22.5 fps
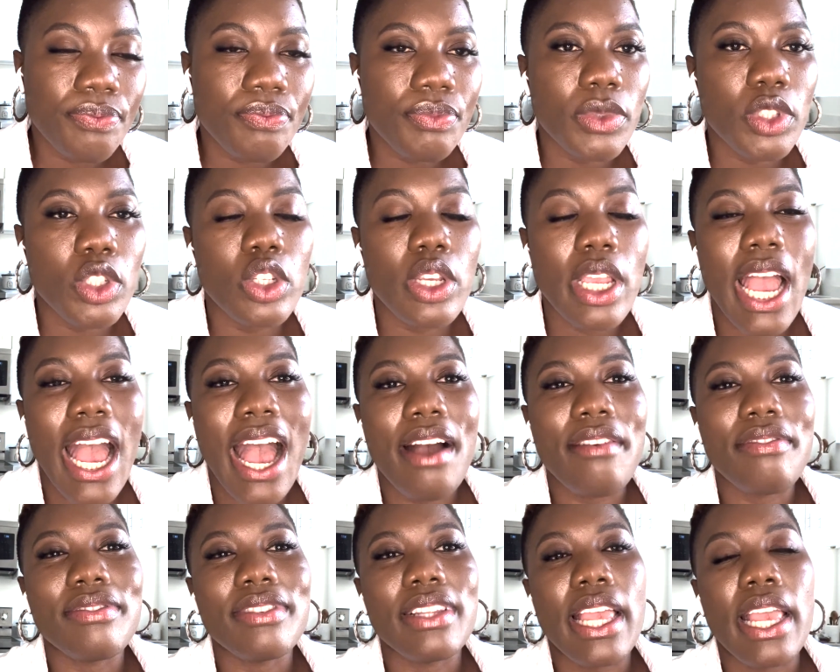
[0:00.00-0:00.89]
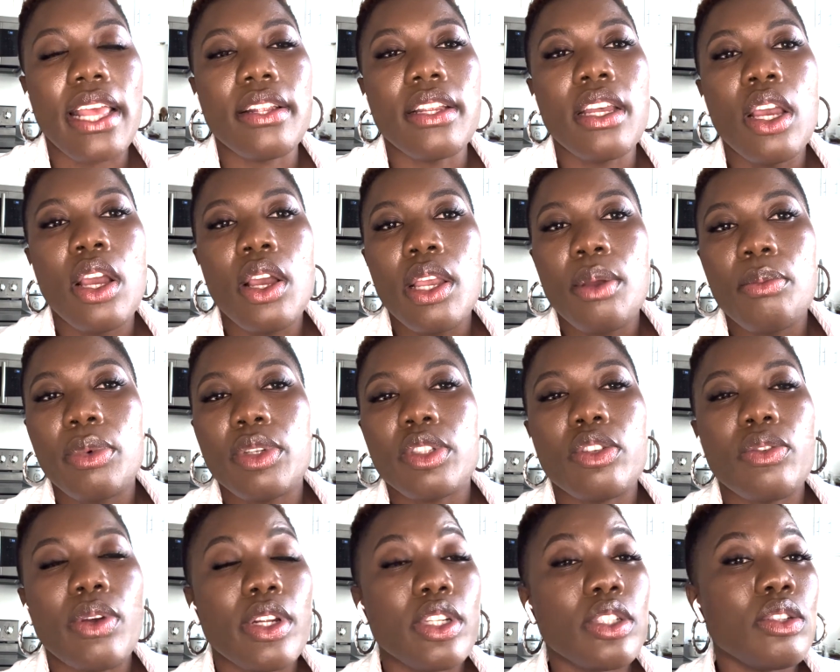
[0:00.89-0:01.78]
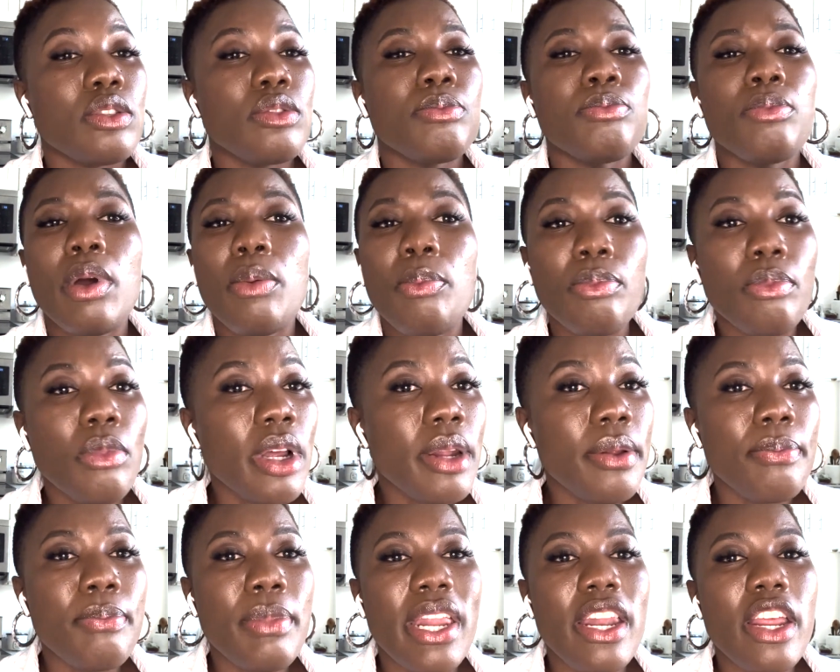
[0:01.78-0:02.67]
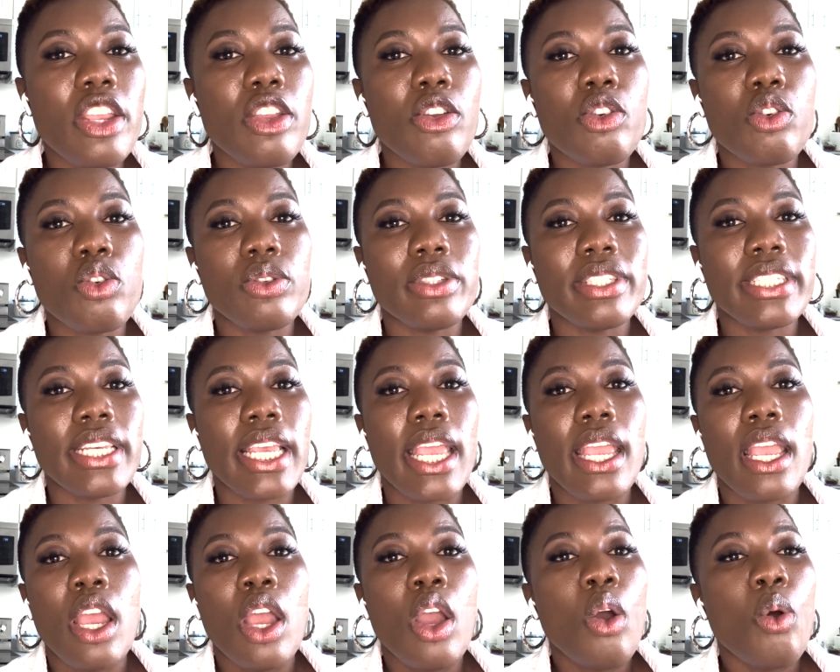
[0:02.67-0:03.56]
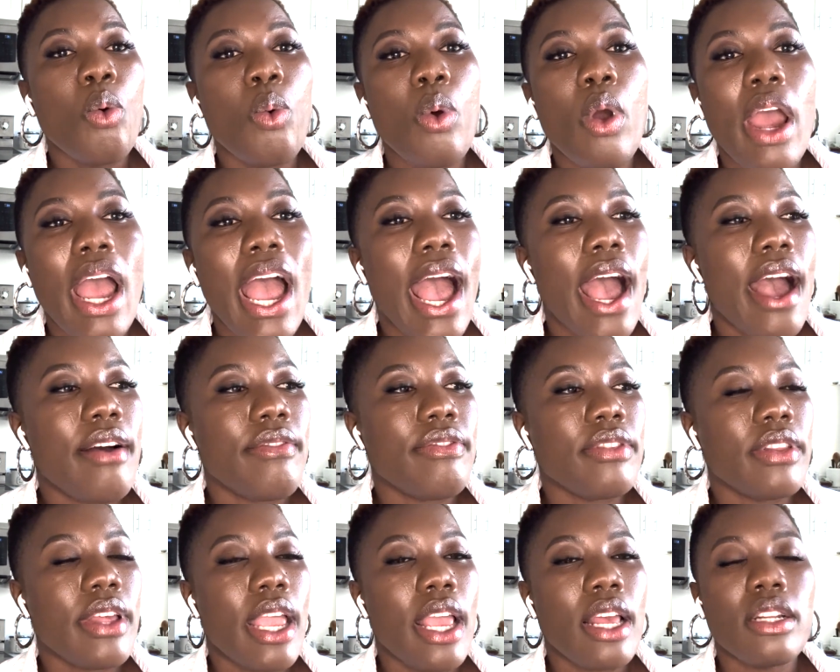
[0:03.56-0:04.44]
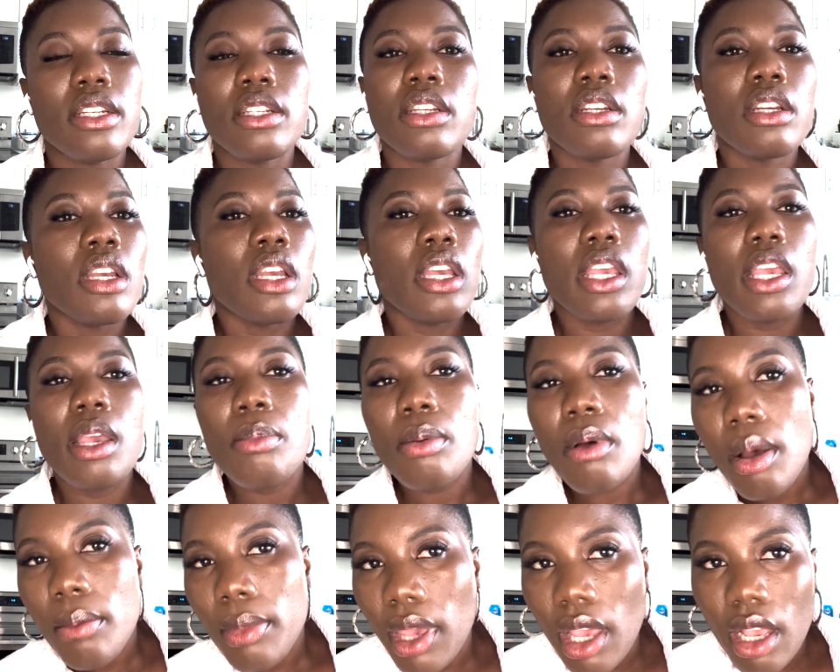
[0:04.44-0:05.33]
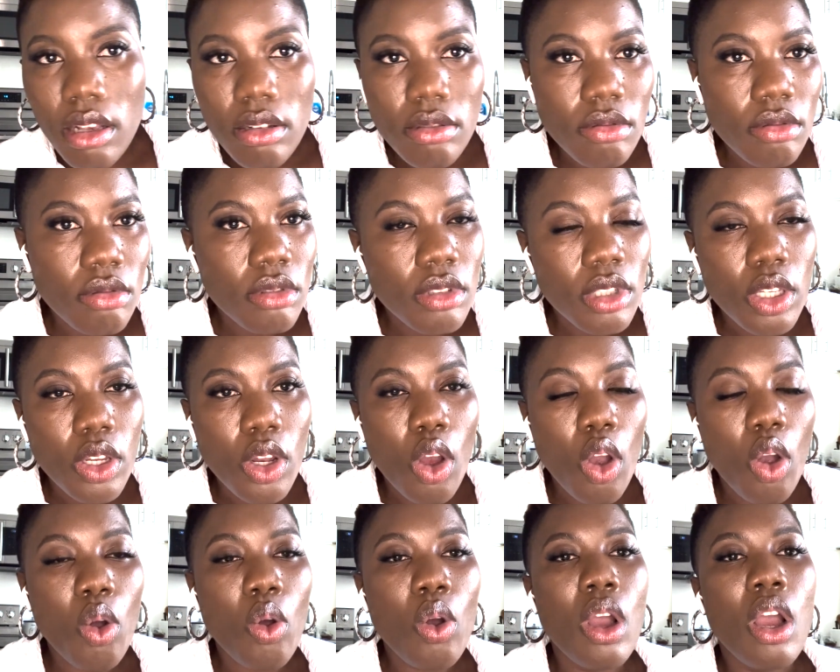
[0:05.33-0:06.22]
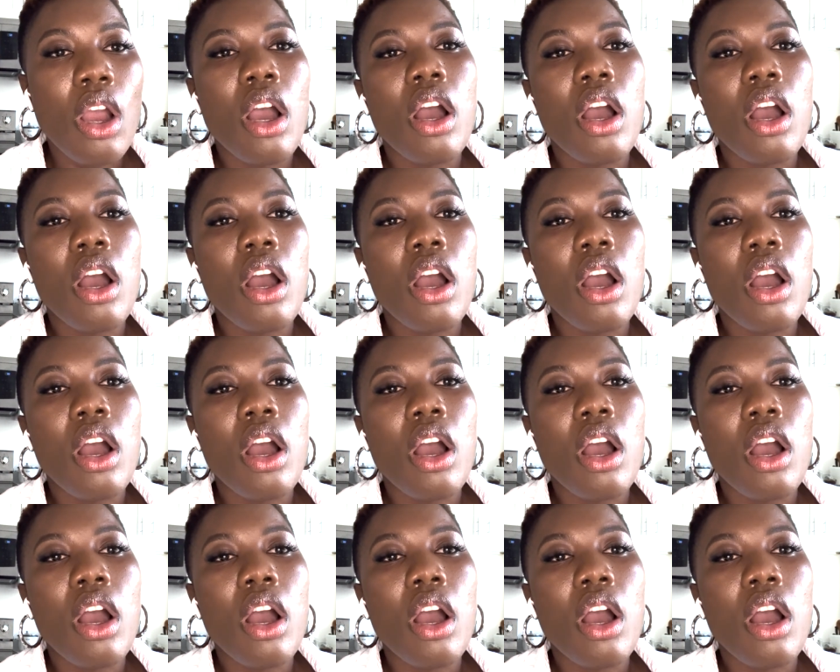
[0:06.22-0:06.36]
So you have land, Montserrado. So many of you could say, well, I have land in Bummy, you know,